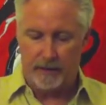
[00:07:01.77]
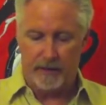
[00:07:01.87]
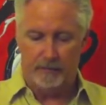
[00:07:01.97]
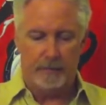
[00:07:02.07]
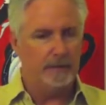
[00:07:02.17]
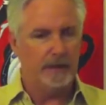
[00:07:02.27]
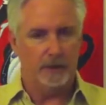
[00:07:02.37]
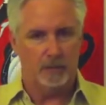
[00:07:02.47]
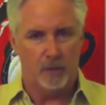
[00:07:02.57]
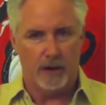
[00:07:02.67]
that may be a
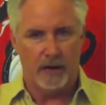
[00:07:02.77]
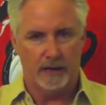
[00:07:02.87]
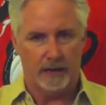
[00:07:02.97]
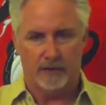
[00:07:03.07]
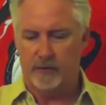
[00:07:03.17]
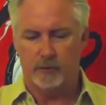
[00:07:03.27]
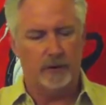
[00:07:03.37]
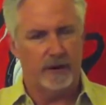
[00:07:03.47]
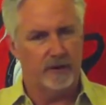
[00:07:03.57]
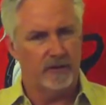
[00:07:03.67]
little more elegant. This
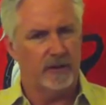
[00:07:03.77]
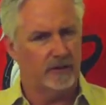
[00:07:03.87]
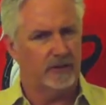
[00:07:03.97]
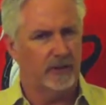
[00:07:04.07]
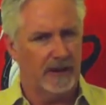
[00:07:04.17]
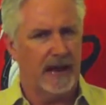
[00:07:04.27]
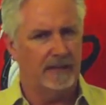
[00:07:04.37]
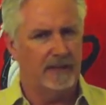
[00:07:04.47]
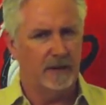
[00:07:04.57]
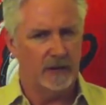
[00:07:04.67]
one doesn't necessarily
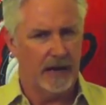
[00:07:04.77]
have those